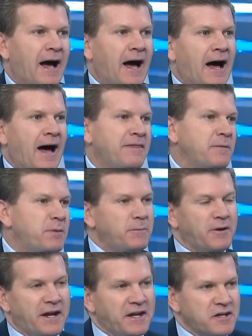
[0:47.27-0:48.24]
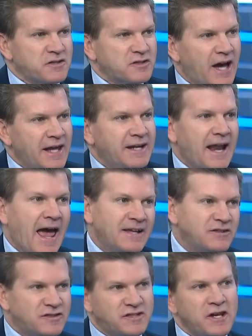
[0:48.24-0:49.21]
uh, I think, people getting excited
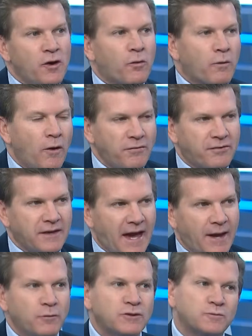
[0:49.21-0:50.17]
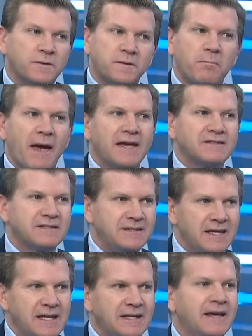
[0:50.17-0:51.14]
and seeing growth again, which is what the banks
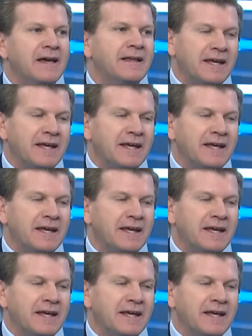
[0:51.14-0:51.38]
need.